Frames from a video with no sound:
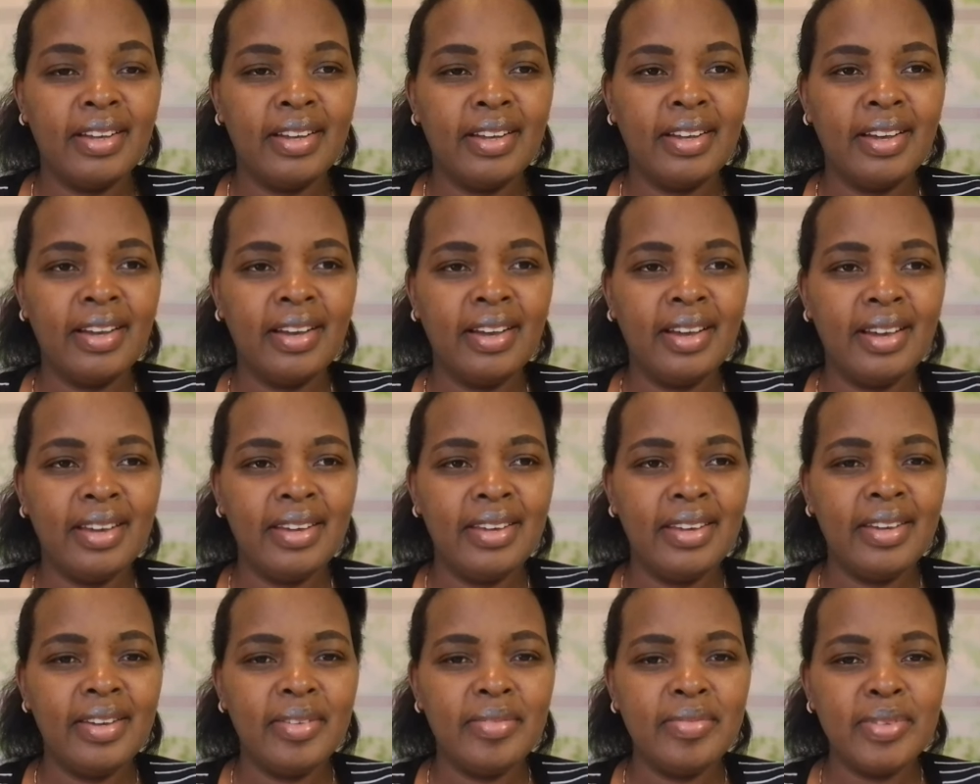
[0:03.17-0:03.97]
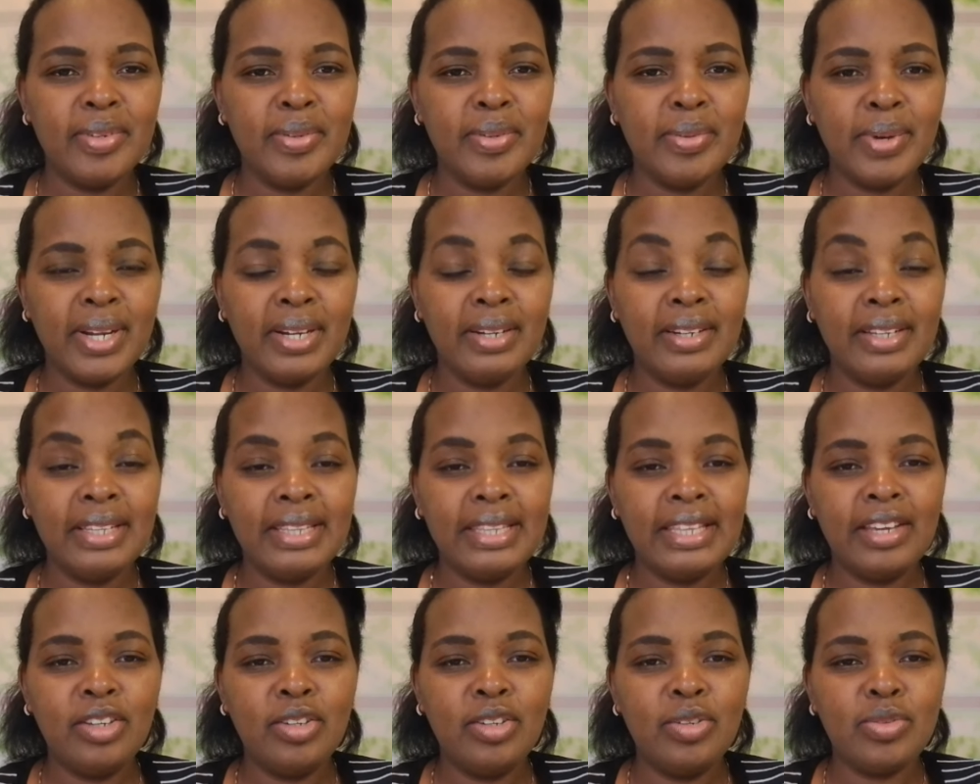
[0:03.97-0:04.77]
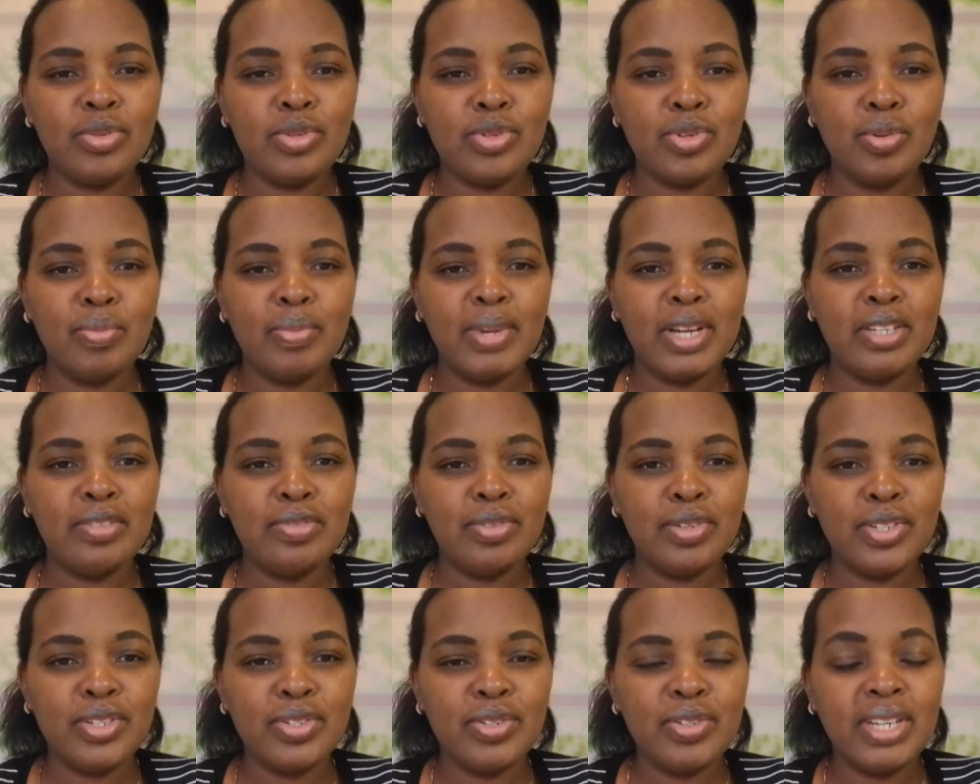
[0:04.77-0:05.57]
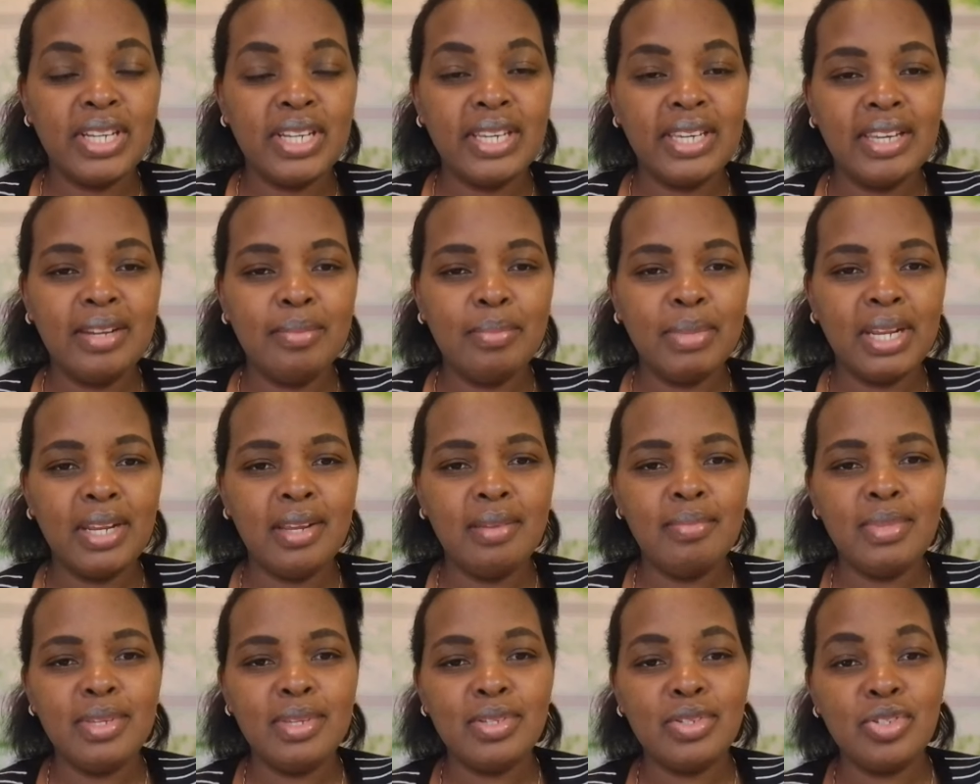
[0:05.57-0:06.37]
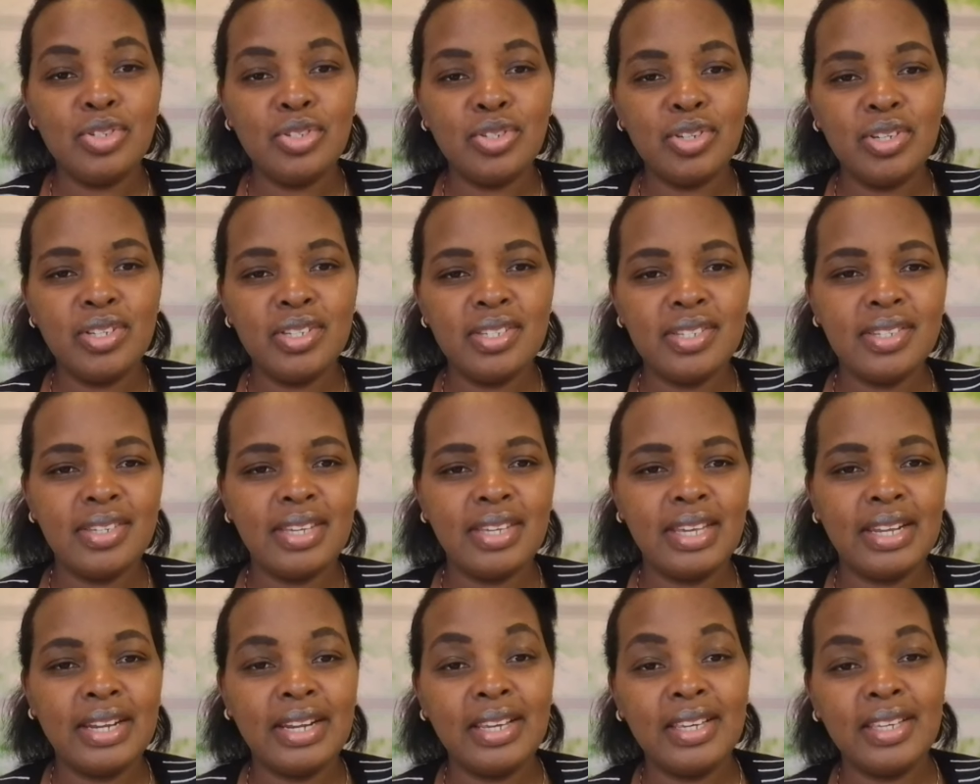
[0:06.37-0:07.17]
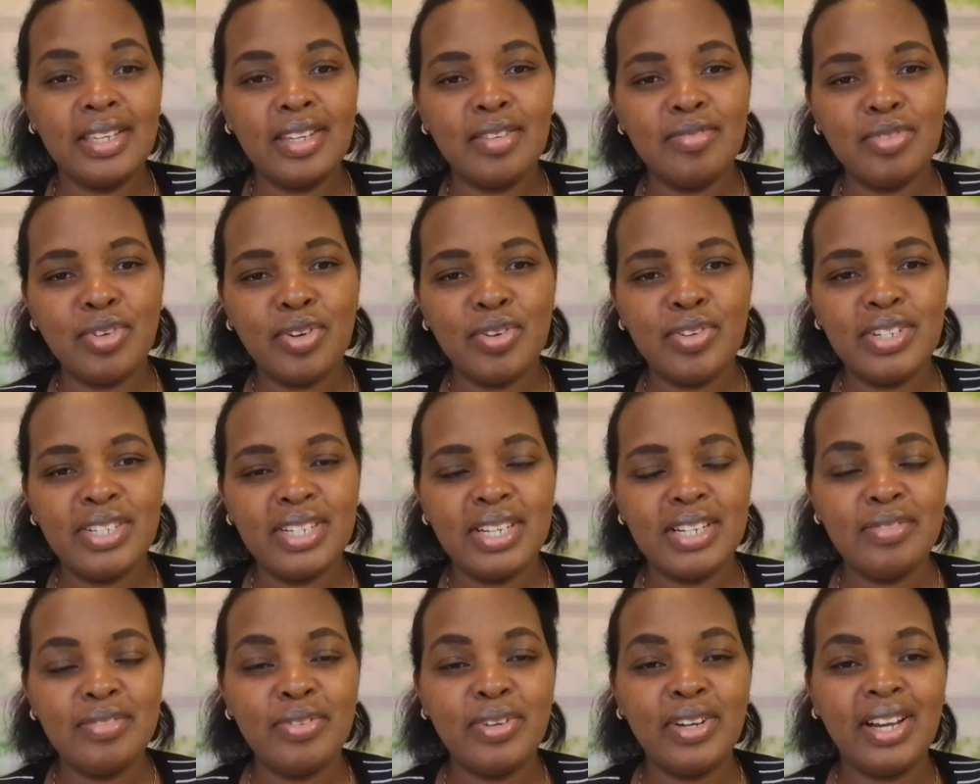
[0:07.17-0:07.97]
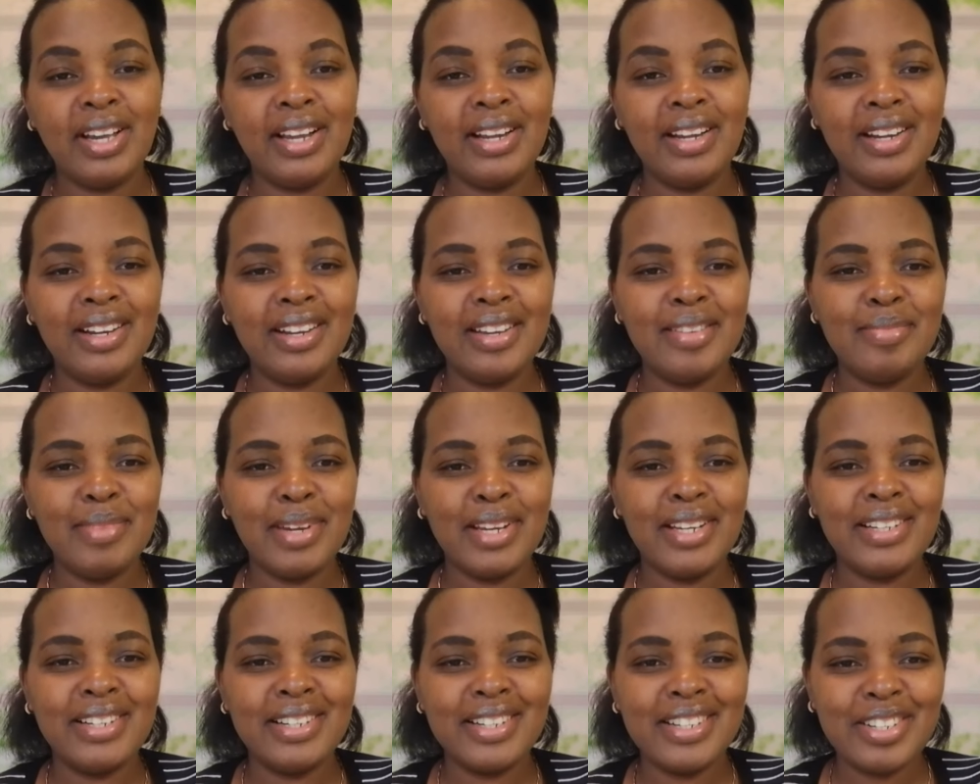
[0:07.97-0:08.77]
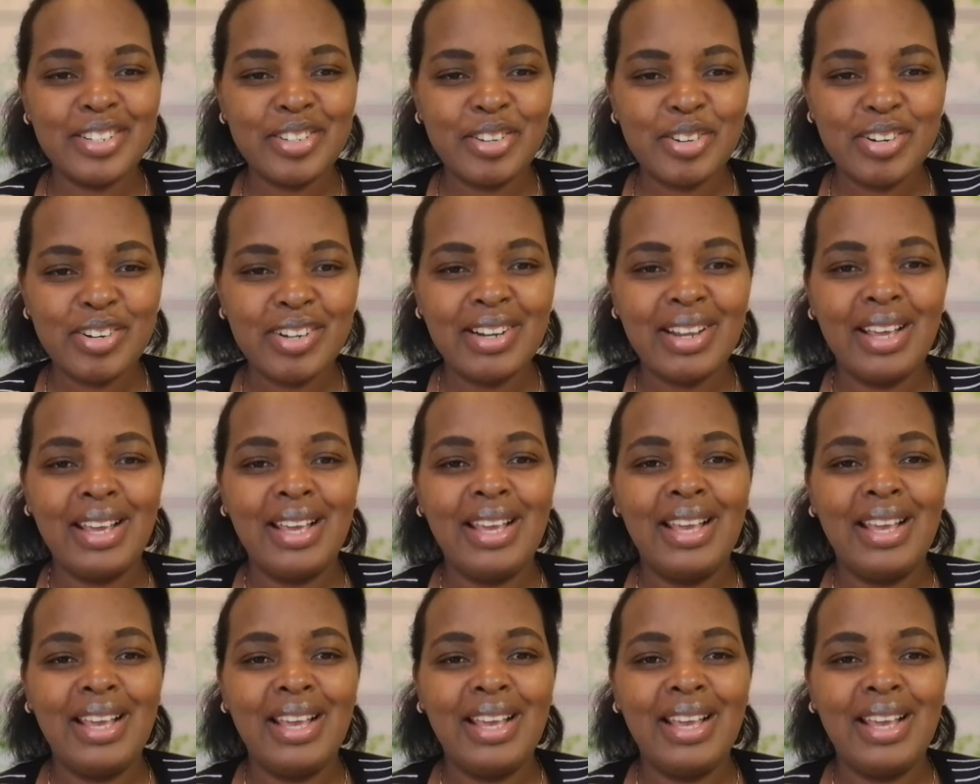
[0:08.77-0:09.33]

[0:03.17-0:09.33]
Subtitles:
Hi, everyone. Thank you so much for tuning in. My name is Joyce, and I give content for Canada Immigration.